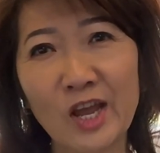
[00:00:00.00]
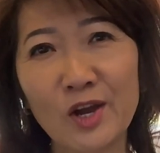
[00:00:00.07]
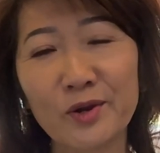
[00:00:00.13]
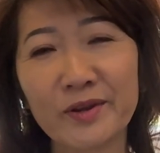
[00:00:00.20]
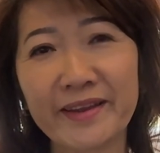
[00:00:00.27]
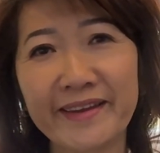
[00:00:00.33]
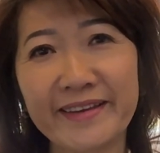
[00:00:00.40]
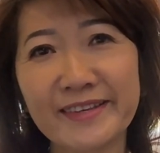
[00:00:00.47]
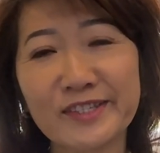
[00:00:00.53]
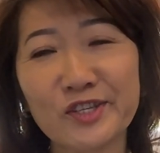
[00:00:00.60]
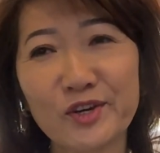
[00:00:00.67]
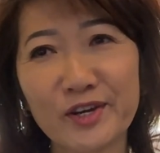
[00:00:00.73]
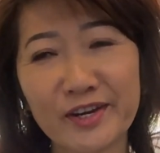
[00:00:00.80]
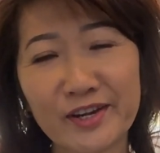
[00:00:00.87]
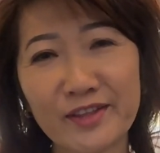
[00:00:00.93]
Okay,
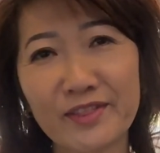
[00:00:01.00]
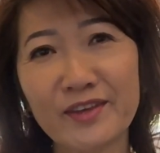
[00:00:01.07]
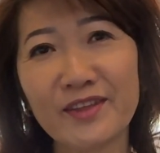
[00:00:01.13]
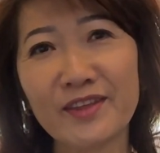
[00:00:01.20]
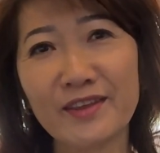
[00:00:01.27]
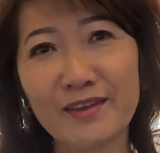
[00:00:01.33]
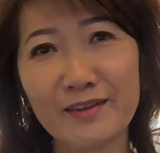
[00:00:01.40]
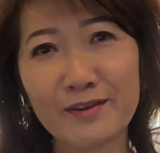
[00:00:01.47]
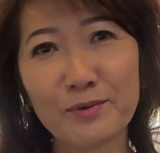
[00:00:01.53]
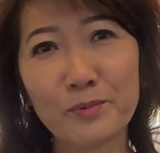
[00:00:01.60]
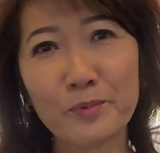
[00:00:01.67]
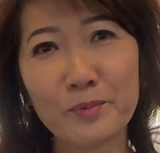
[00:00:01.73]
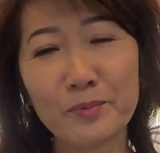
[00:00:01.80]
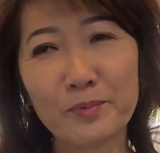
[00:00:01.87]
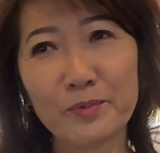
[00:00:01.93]
so another year.
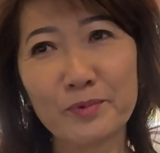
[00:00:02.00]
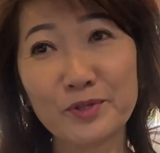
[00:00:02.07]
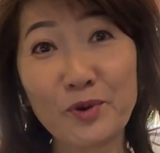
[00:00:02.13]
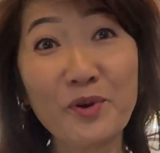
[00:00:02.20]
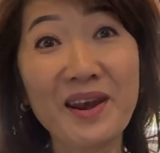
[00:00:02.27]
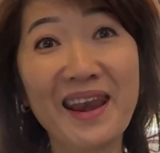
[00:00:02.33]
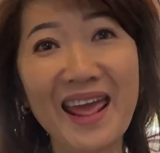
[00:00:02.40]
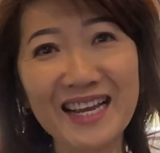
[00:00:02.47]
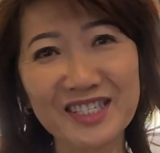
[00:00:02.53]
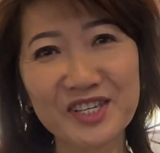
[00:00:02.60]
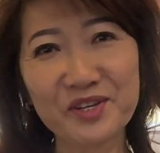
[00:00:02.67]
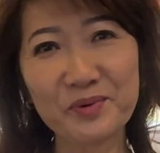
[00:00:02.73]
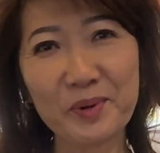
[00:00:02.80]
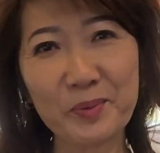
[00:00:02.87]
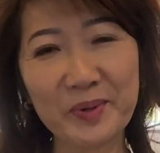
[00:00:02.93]
So next
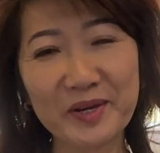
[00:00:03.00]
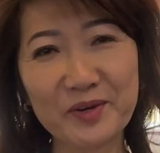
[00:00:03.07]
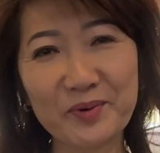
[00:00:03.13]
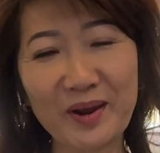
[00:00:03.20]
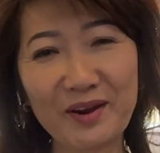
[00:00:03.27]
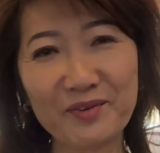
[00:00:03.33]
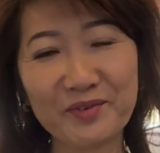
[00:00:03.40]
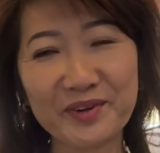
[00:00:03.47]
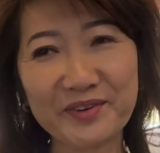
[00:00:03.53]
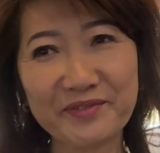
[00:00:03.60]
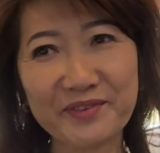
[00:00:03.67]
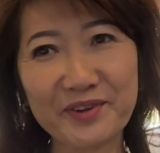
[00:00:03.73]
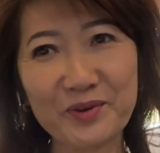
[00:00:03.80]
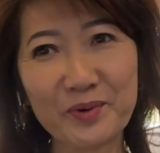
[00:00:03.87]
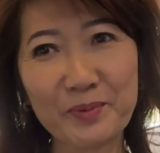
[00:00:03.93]
year when we do our
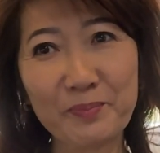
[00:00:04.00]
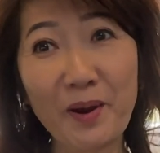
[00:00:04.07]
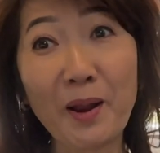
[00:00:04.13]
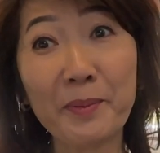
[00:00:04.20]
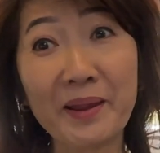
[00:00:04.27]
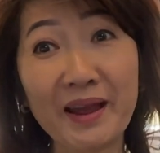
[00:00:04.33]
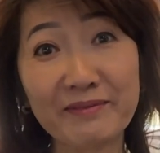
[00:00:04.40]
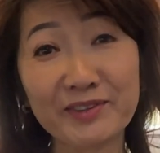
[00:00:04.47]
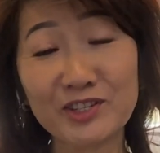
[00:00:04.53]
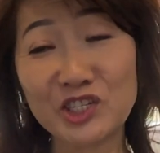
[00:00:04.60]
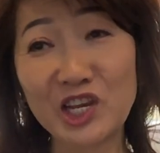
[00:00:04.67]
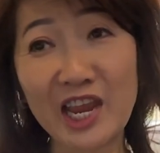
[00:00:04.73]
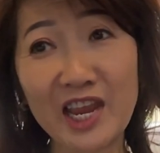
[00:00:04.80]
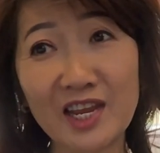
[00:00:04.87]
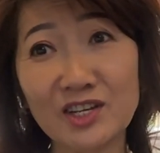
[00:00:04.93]
review, we probably have to
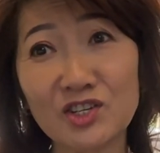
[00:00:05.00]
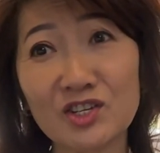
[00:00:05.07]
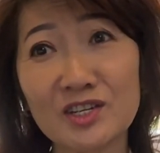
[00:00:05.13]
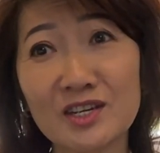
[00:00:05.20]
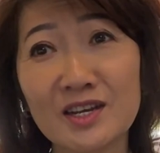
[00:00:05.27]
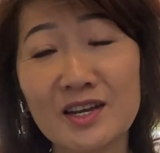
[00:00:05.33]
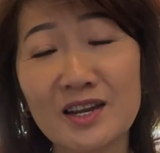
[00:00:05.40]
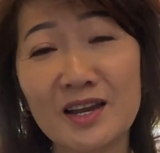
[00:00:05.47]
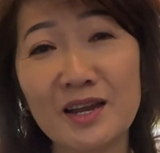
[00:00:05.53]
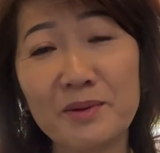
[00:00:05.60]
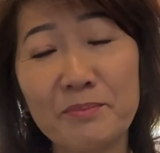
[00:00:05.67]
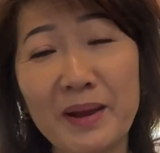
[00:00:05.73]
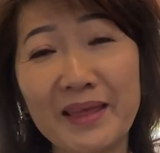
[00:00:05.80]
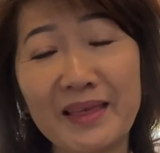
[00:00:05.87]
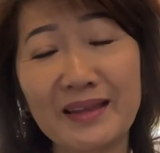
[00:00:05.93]
change.
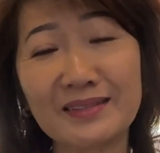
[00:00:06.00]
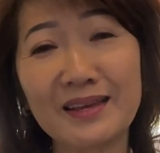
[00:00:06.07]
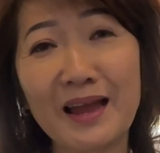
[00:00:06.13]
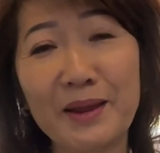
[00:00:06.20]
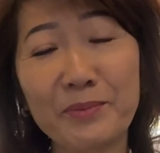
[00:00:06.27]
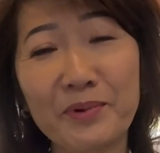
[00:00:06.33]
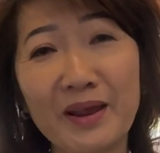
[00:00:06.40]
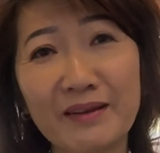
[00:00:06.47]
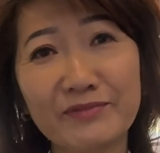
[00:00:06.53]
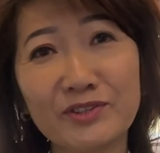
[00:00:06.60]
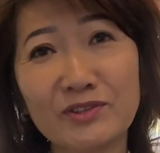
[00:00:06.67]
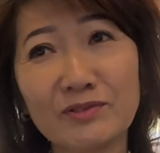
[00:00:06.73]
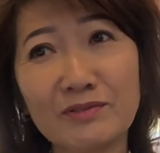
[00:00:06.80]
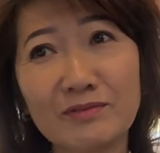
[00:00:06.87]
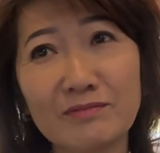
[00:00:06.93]
By that time, we have
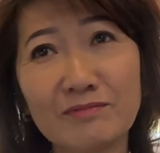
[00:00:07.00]
to